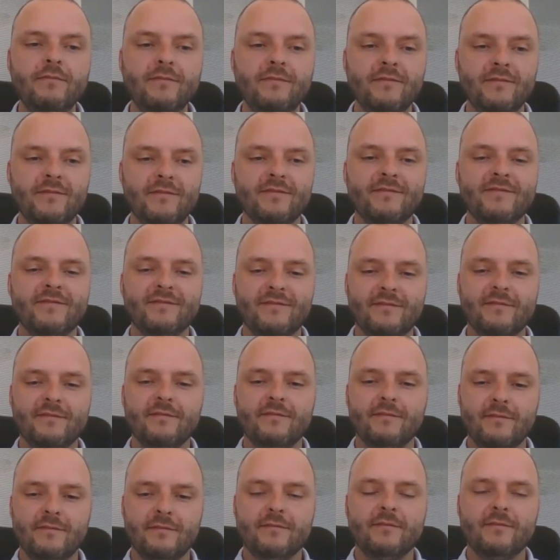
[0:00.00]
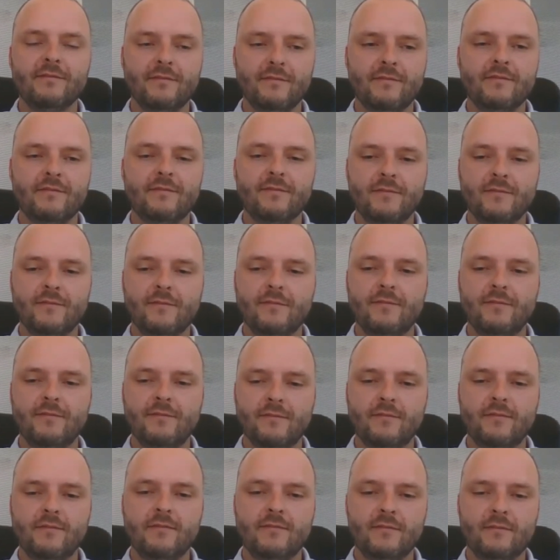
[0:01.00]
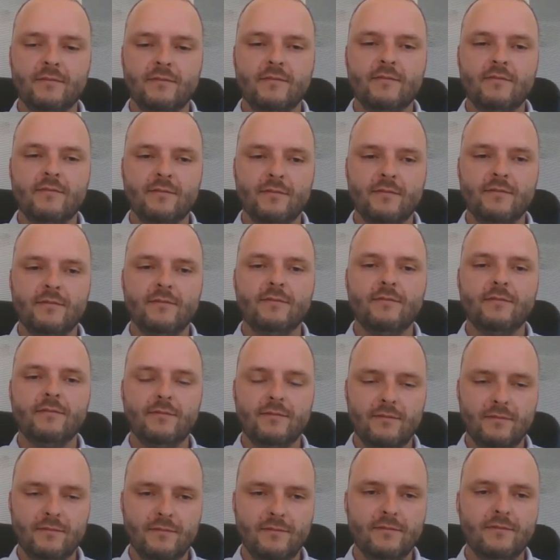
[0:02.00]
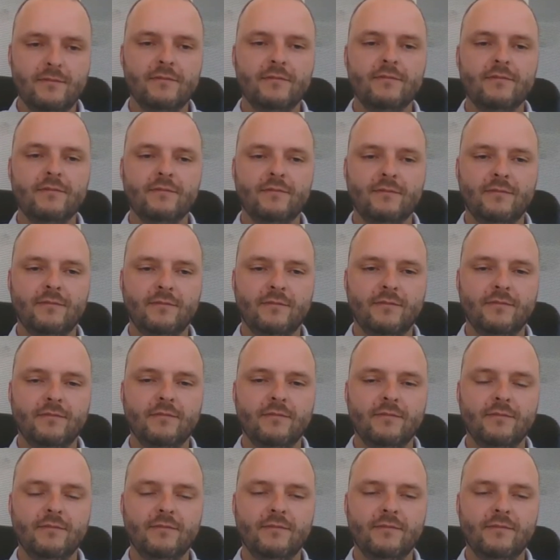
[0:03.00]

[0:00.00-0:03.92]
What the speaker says: No words are spoken by the person on screen.